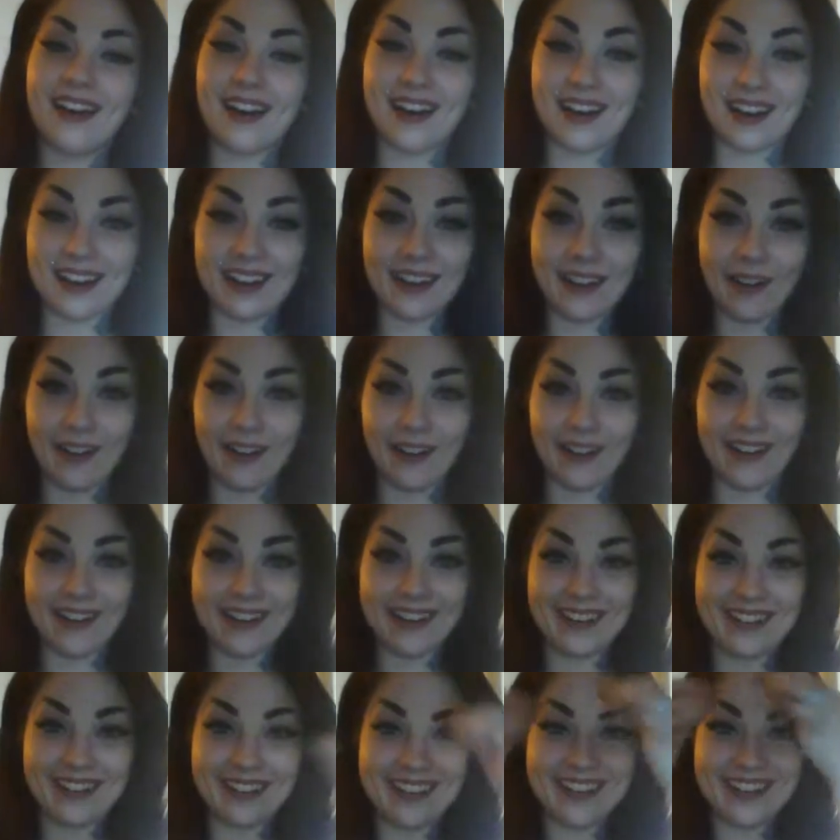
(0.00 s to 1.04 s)
I got.
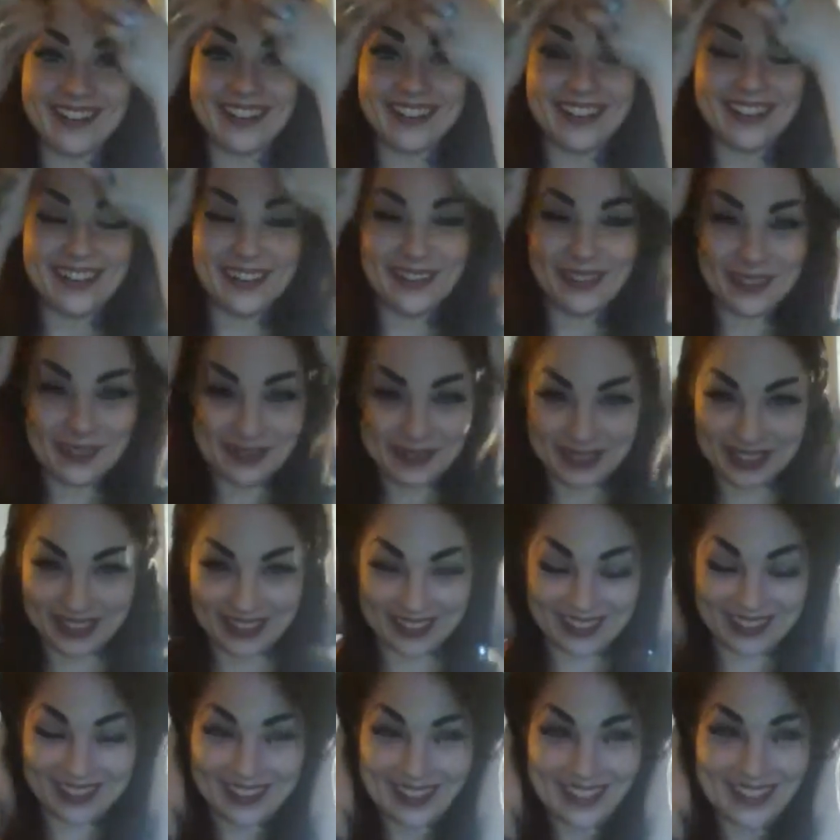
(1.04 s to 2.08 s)
Oh my
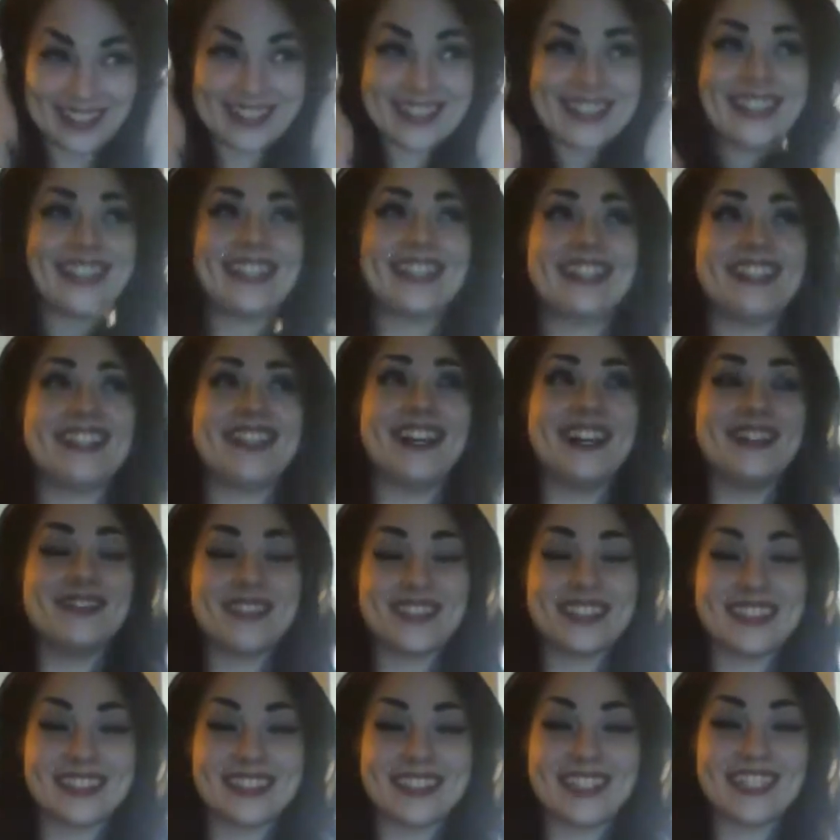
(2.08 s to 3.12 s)
gosh, I cannot
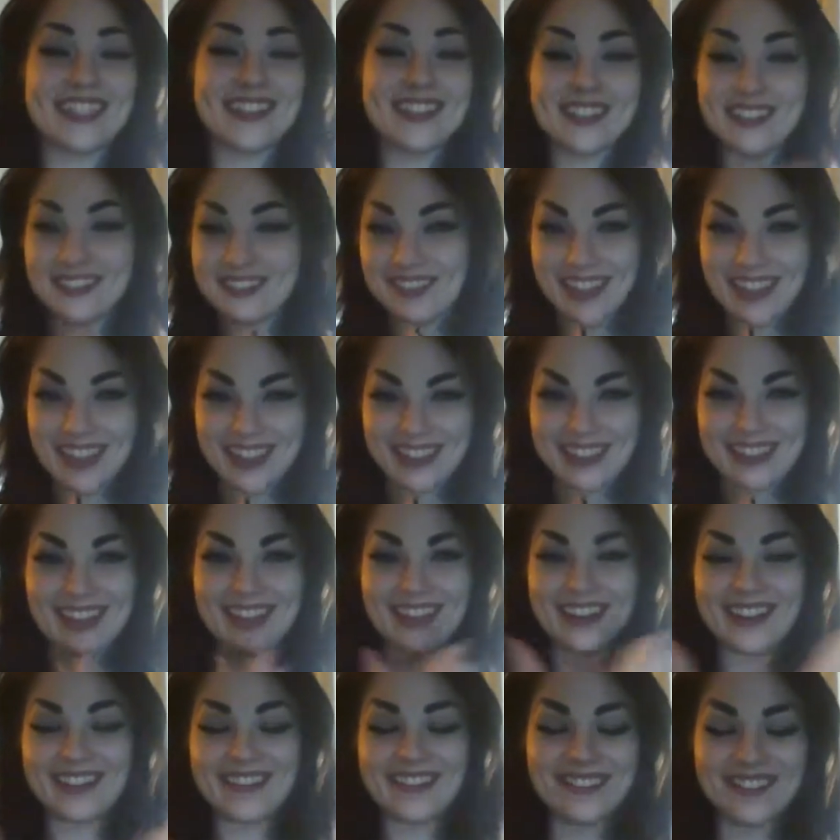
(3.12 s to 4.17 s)
believe
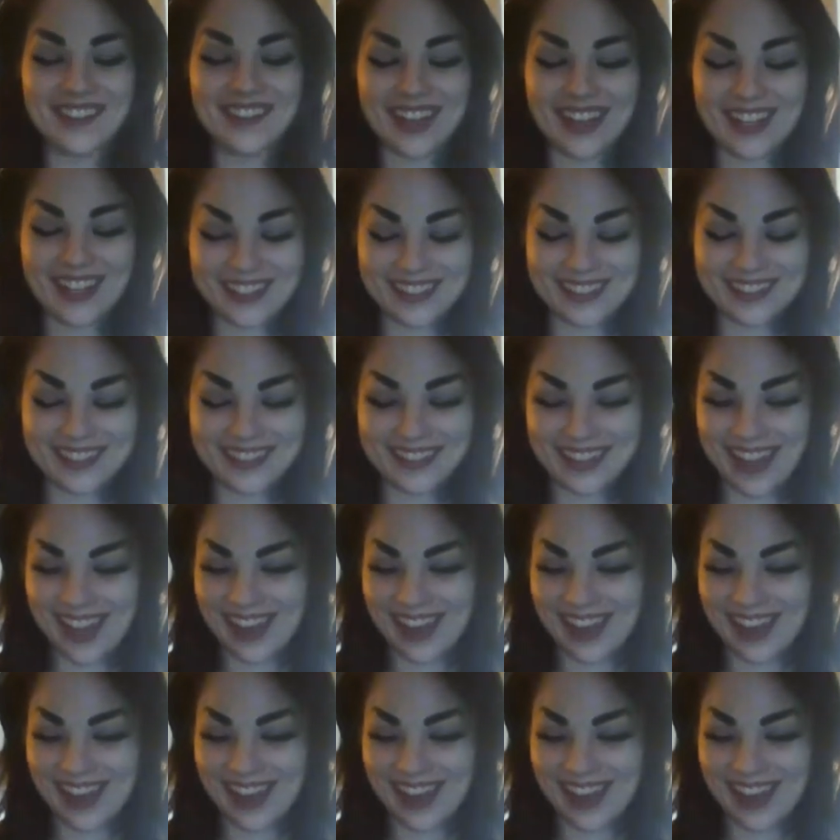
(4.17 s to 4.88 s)
that I finally